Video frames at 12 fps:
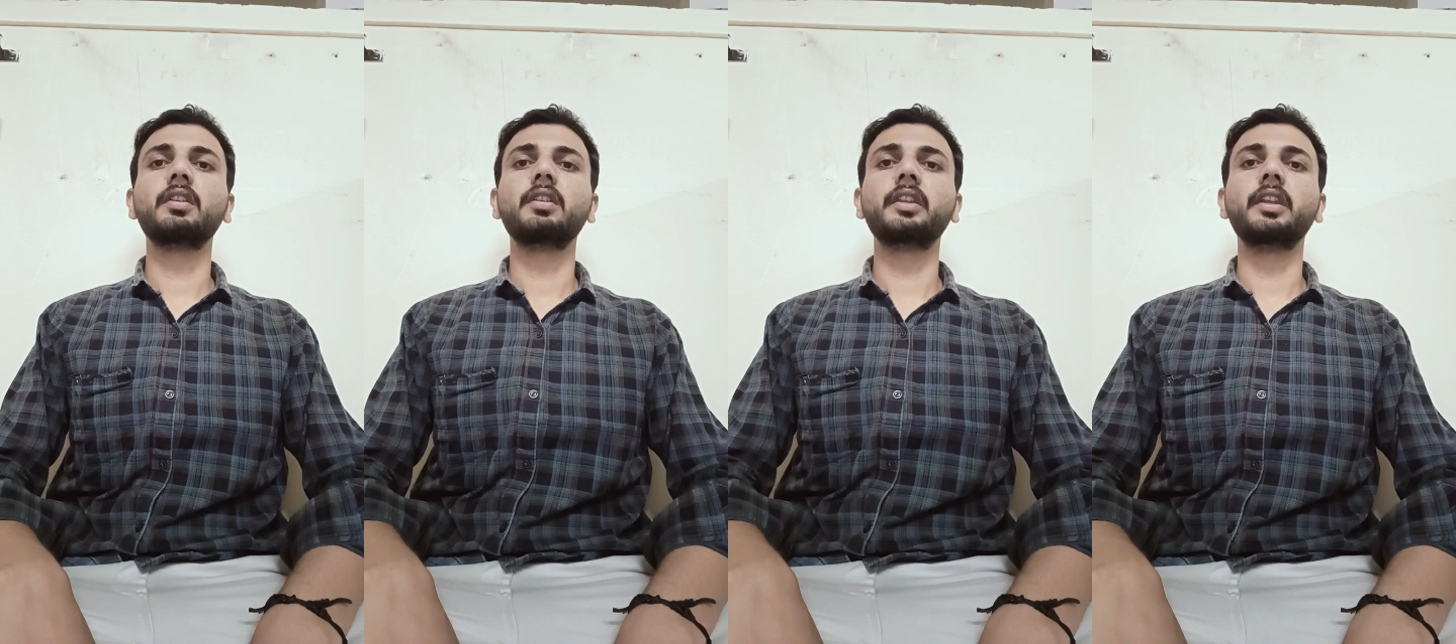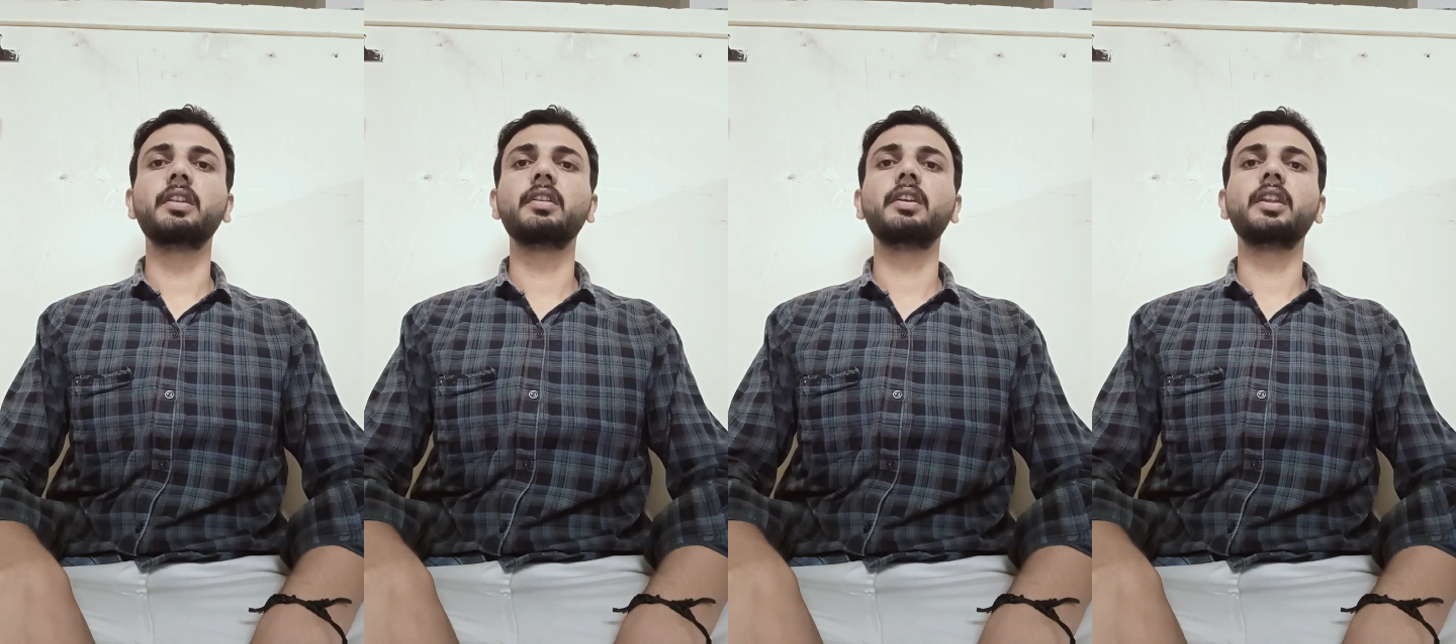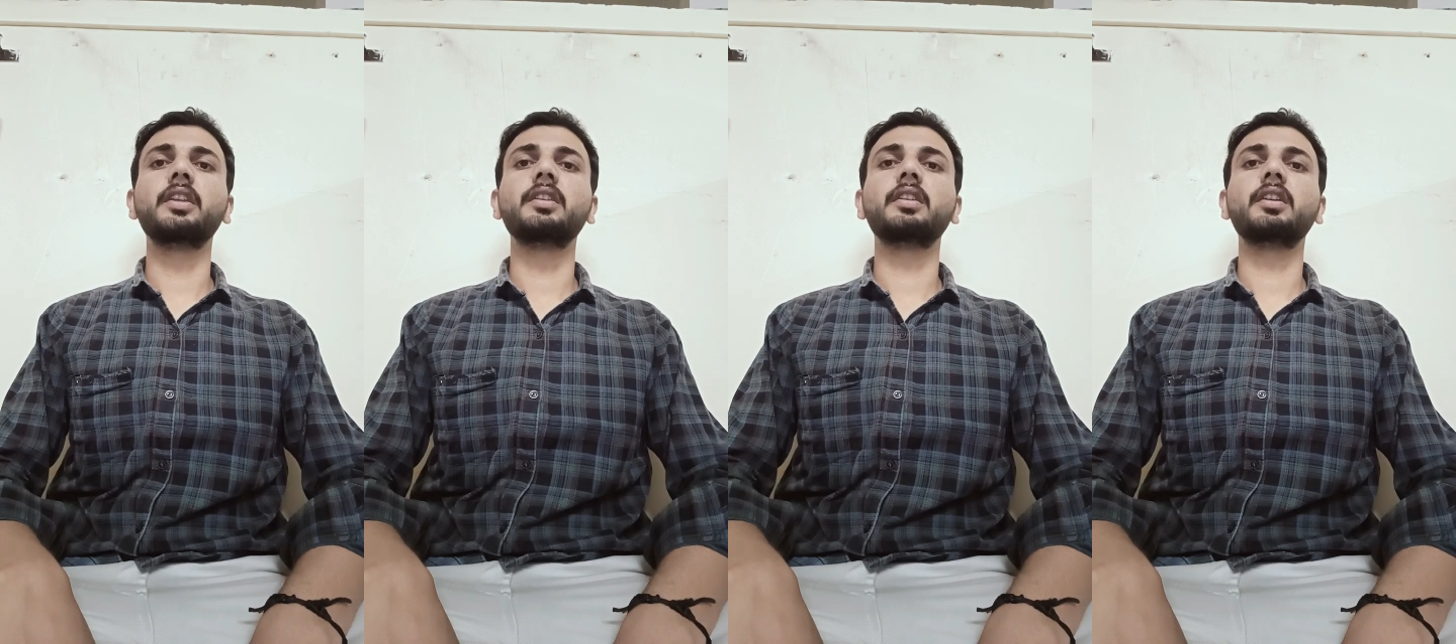Then
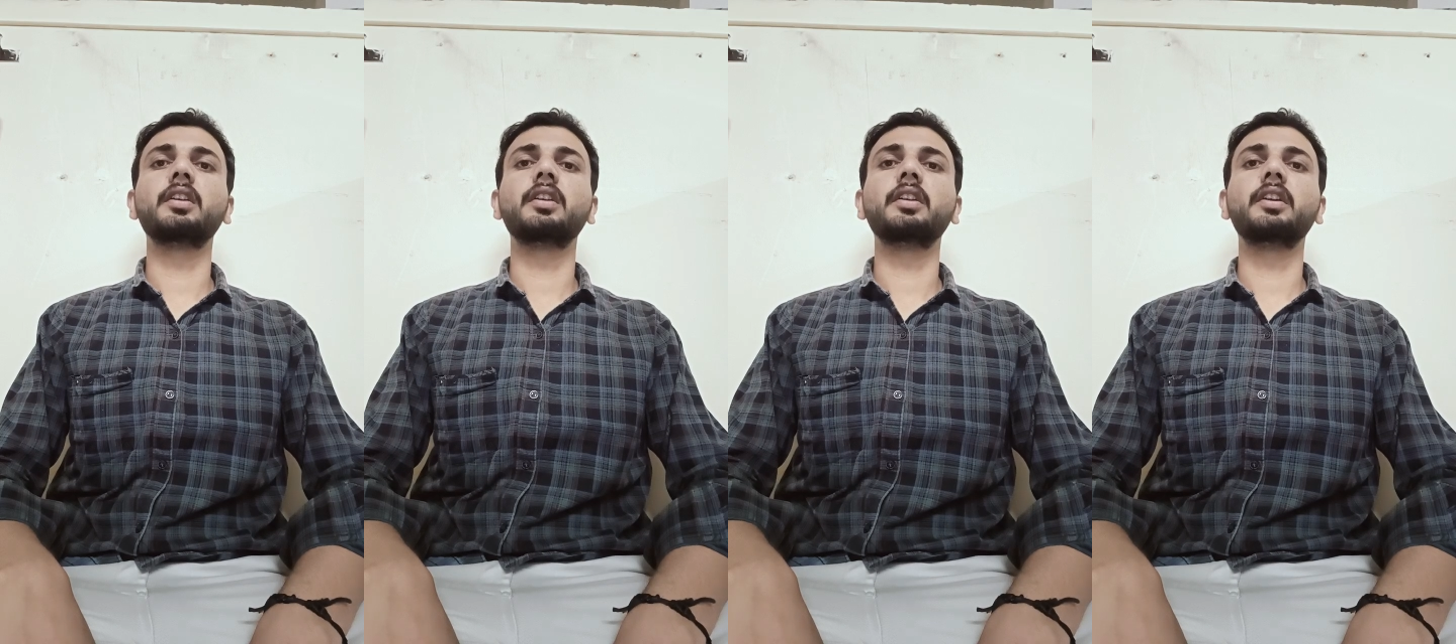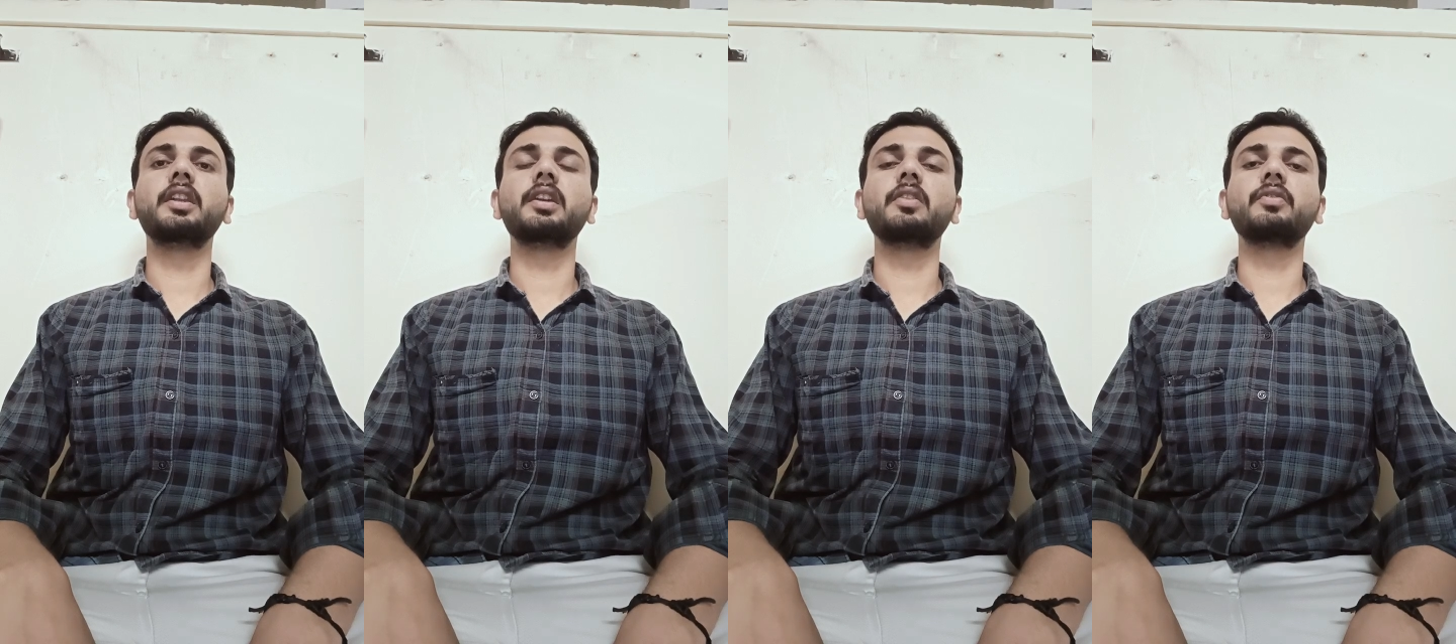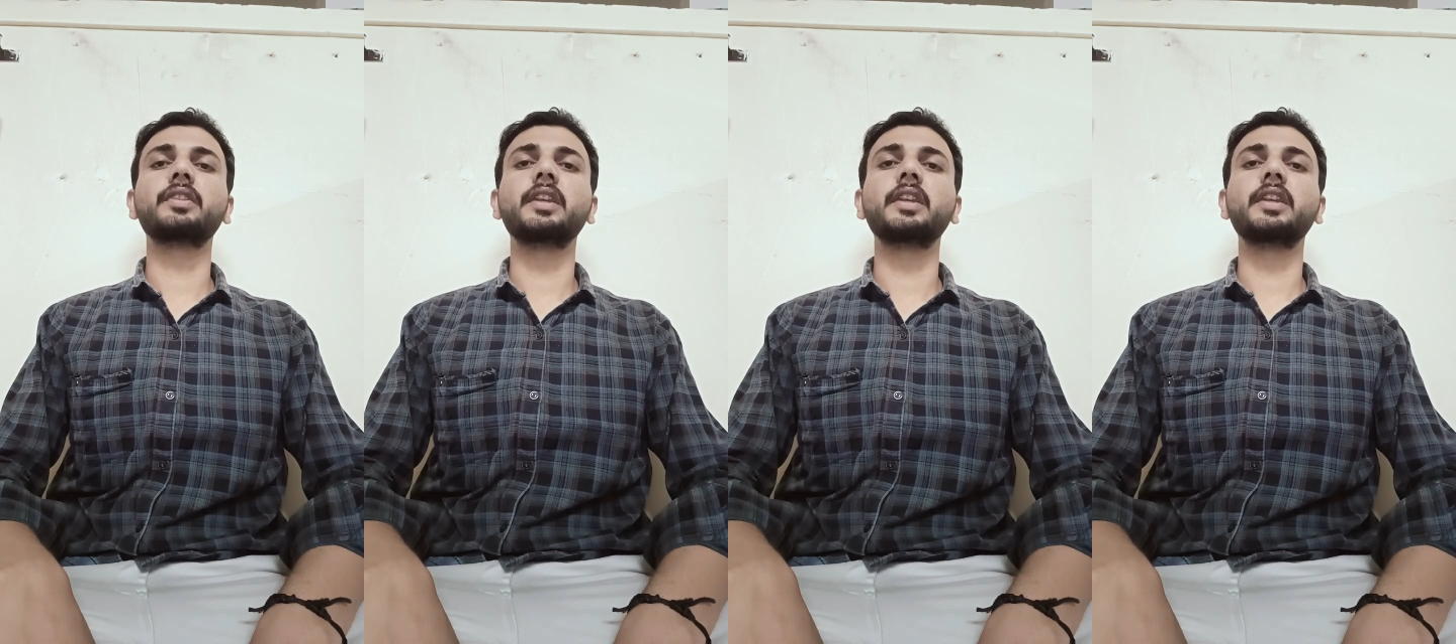greenhouse